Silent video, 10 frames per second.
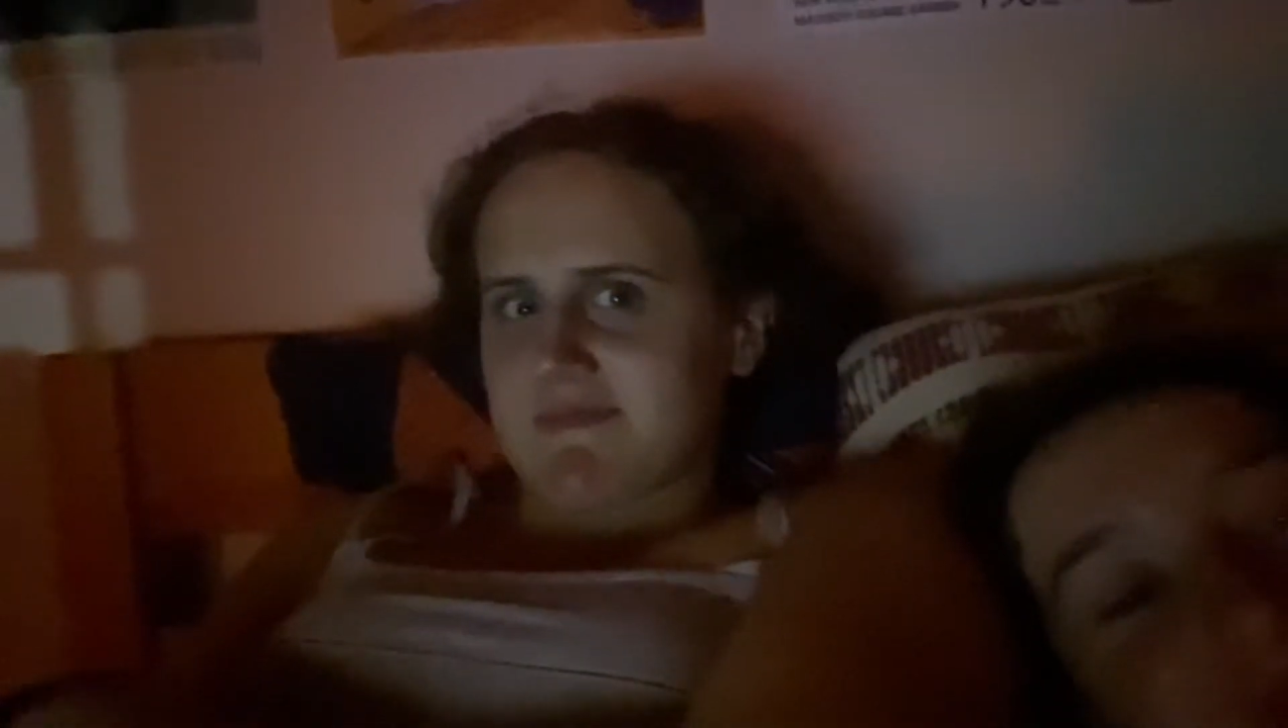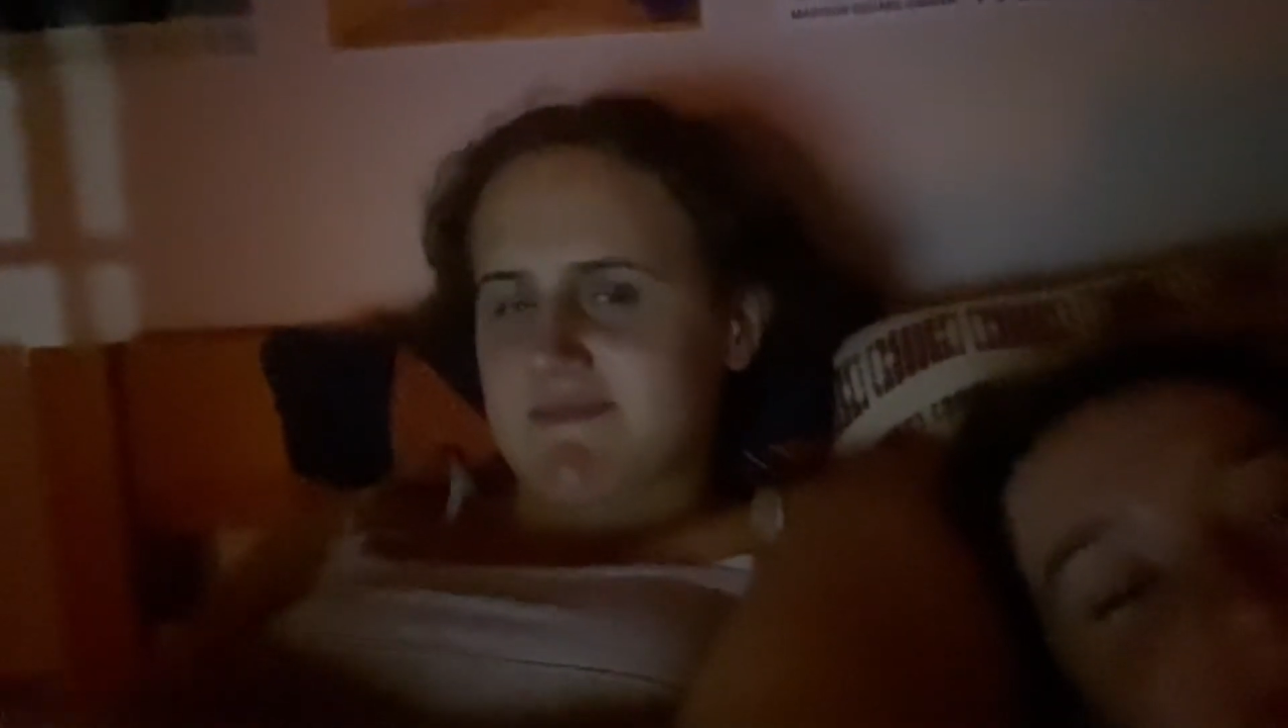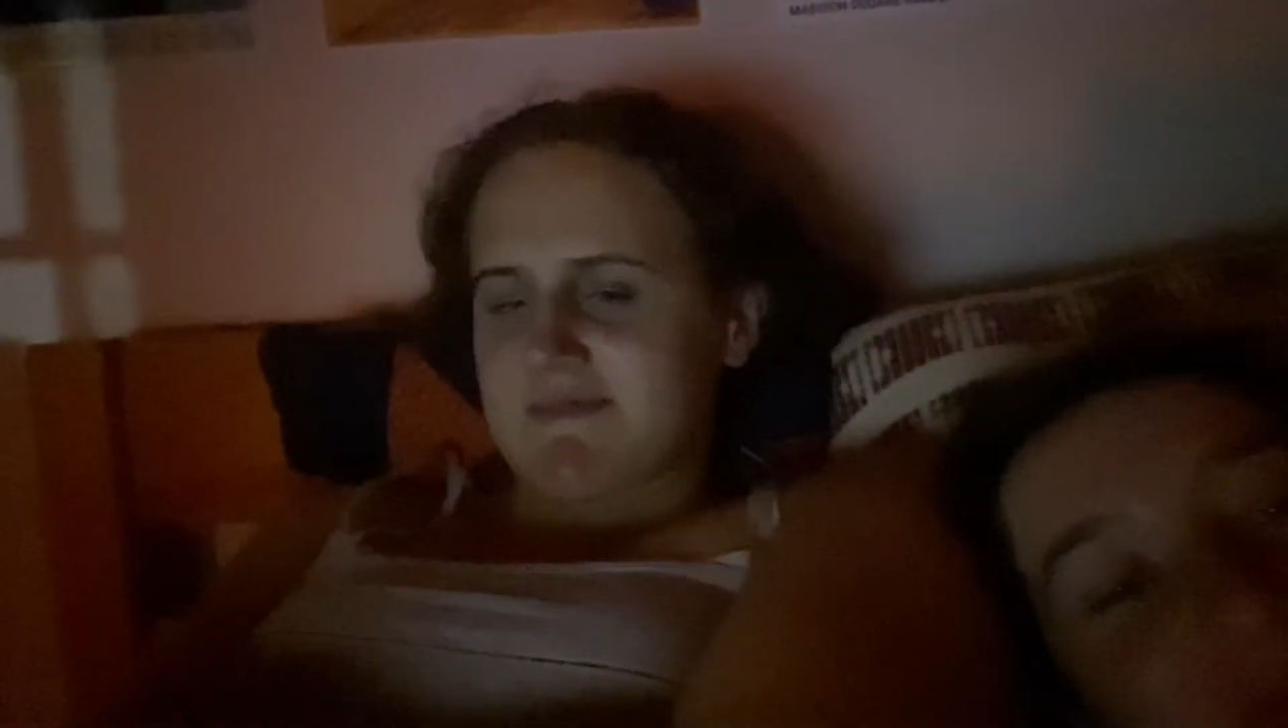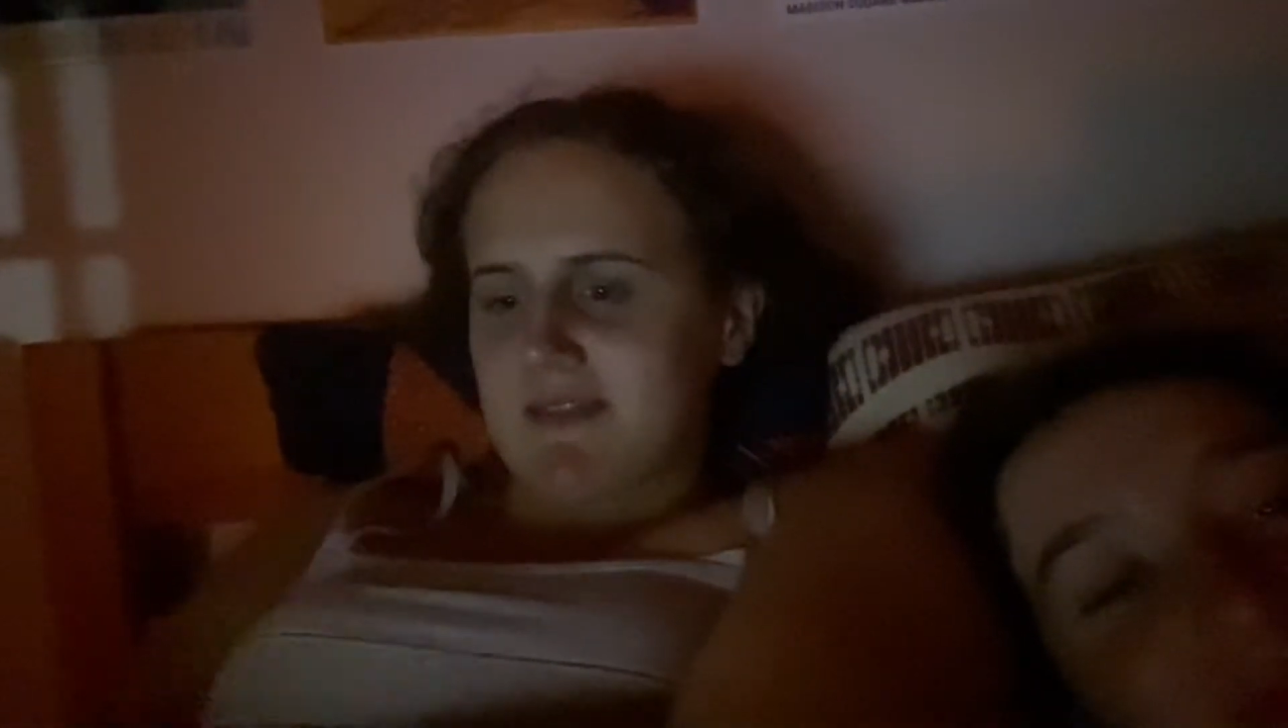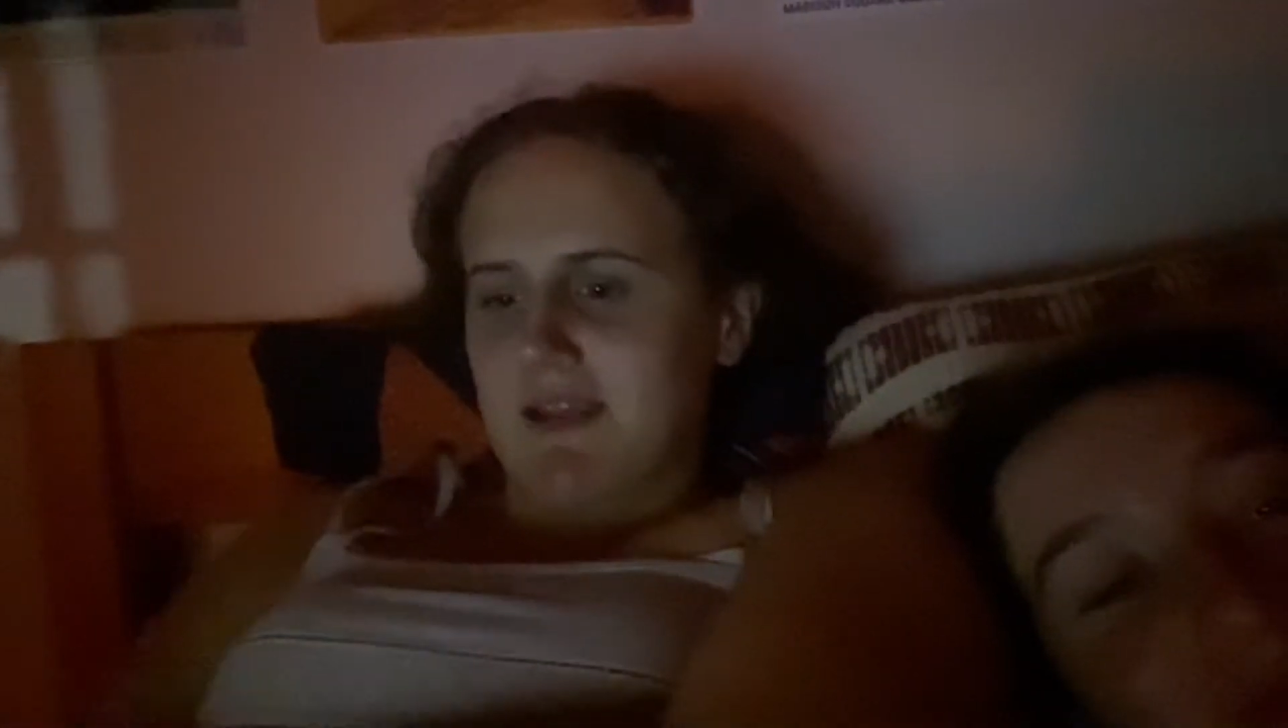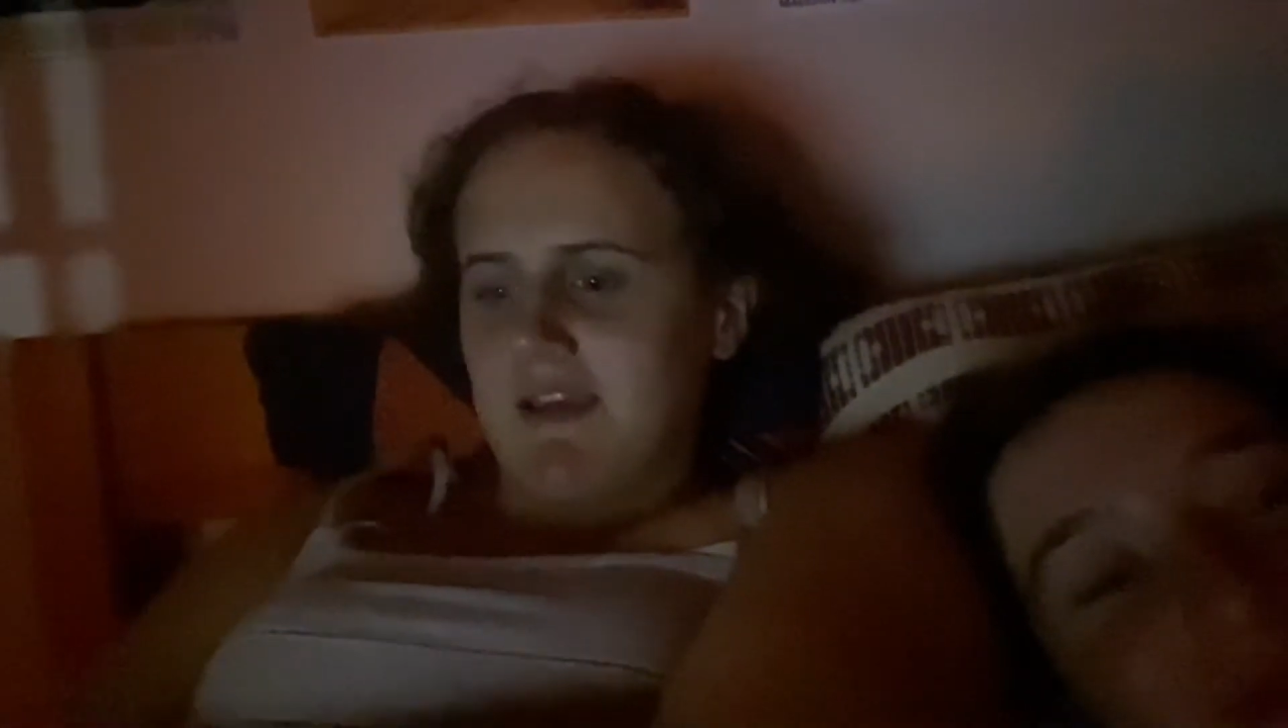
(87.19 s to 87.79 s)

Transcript: the west coast